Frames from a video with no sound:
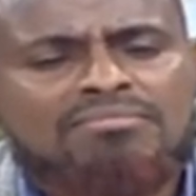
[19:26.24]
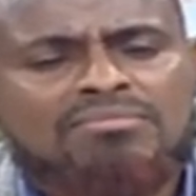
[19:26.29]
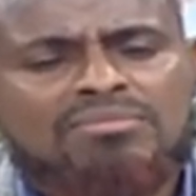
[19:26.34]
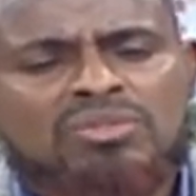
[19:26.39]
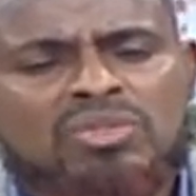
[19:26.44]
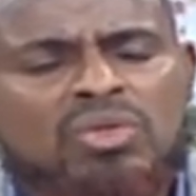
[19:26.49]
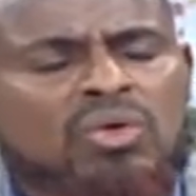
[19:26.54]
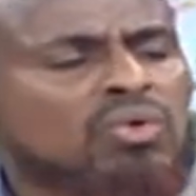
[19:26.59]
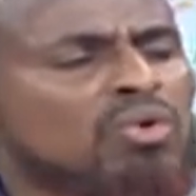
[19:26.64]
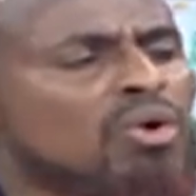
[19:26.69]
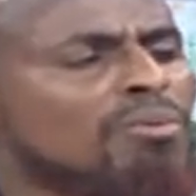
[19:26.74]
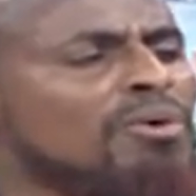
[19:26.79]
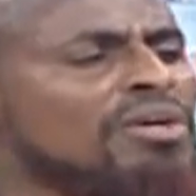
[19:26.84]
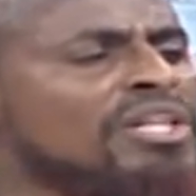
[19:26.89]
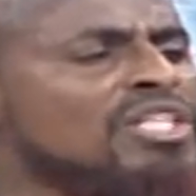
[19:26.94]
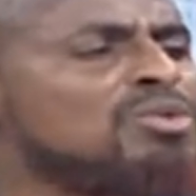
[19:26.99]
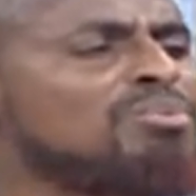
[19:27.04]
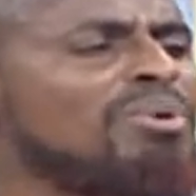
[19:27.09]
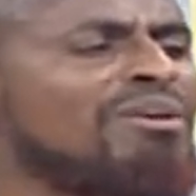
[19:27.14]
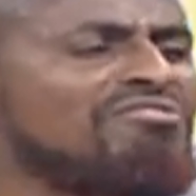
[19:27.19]
you know, nobody
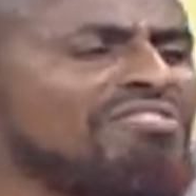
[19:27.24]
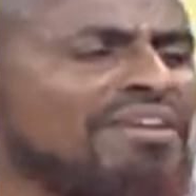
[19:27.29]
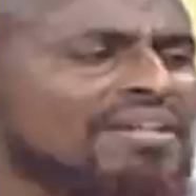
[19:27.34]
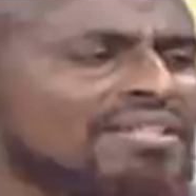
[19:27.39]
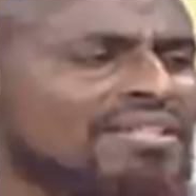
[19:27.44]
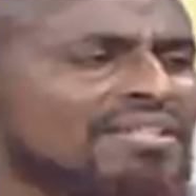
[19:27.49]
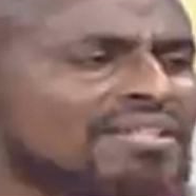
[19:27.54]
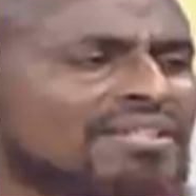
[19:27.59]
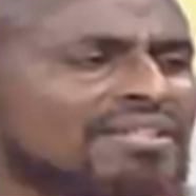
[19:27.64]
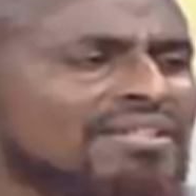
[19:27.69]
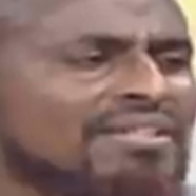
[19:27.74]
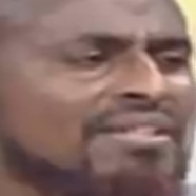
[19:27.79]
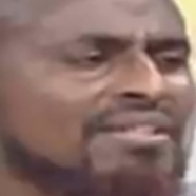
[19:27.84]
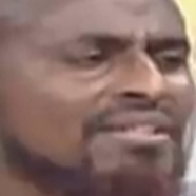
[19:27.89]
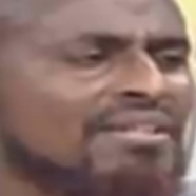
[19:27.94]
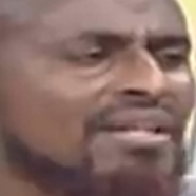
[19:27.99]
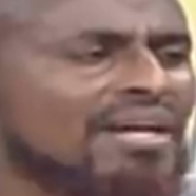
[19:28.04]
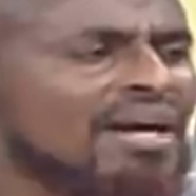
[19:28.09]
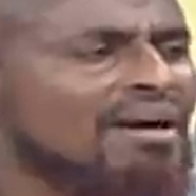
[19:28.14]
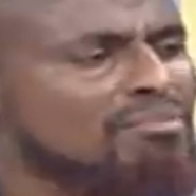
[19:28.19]
is perfect.
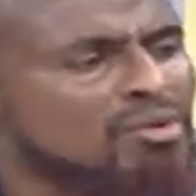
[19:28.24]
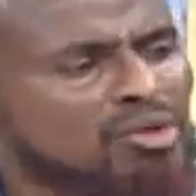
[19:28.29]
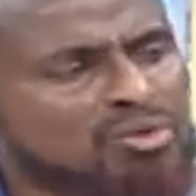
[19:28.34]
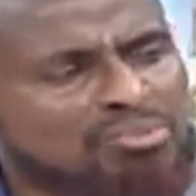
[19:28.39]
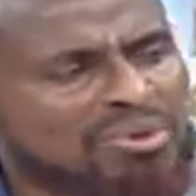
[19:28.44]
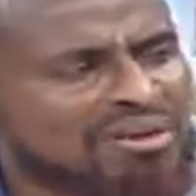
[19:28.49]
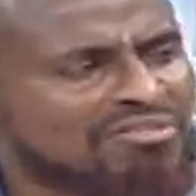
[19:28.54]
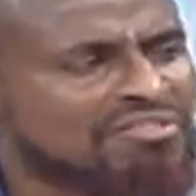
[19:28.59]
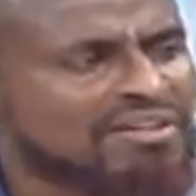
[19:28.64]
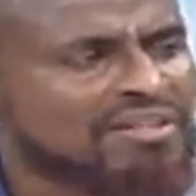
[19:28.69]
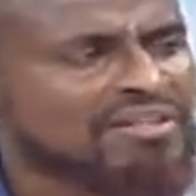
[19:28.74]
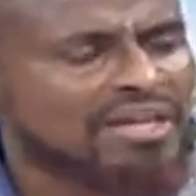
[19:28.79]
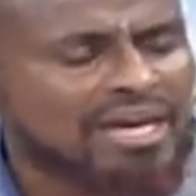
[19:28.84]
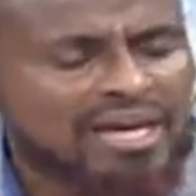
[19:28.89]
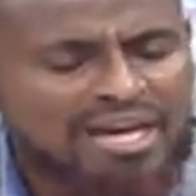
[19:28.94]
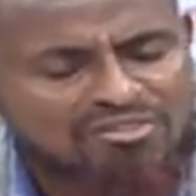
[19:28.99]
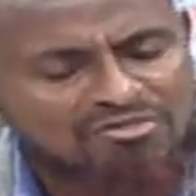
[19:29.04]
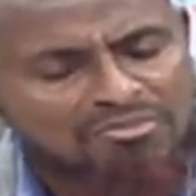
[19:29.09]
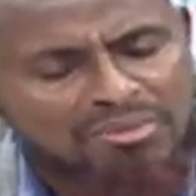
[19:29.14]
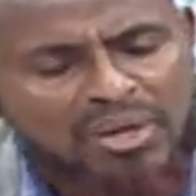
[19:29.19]
I'm not perfect. I
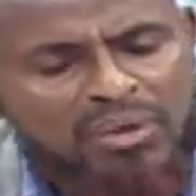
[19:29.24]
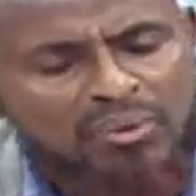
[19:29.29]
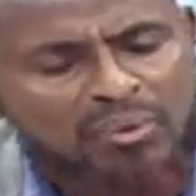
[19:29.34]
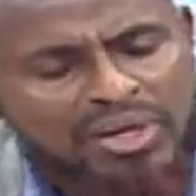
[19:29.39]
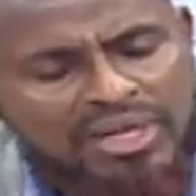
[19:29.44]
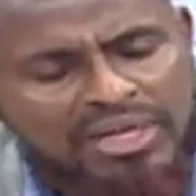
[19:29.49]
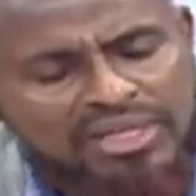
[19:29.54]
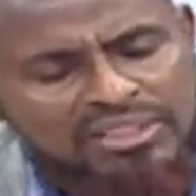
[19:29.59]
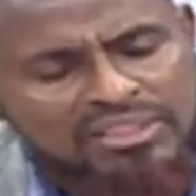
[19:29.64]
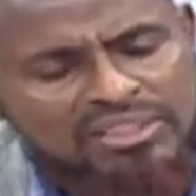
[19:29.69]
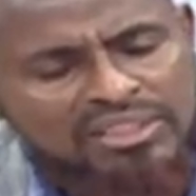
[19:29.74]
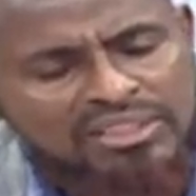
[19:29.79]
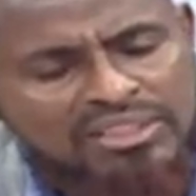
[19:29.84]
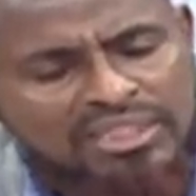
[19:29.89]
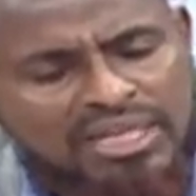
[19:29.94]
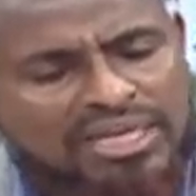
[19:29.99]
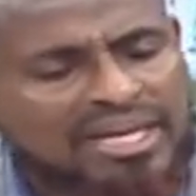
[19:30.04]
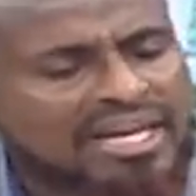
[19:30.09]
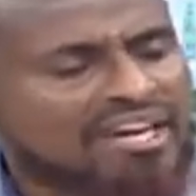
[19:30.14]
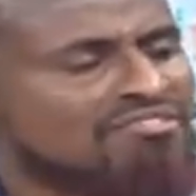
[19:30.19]
have my weaknesses
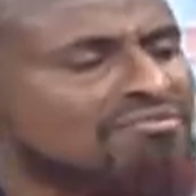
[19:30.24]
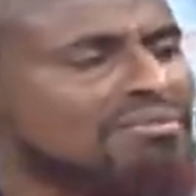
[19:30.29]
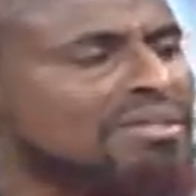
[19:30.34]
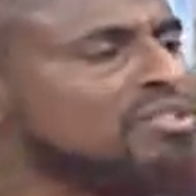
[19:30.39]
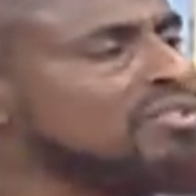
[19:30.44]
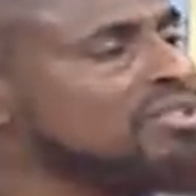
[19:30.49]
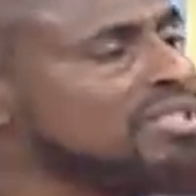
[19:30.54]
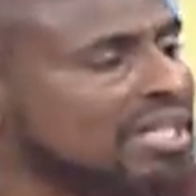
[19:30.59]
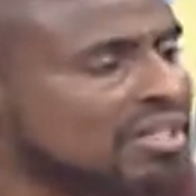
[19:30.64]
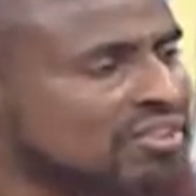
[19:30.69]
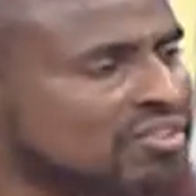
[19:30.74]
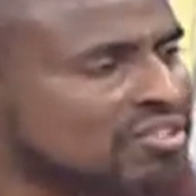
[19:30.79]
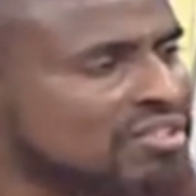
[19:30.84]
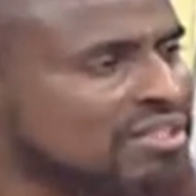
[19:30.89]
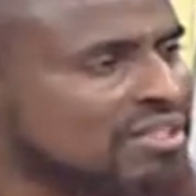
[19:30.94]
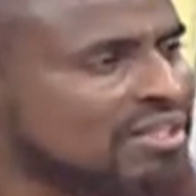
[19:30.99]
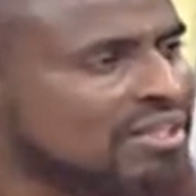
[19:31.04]
and I have my strengths.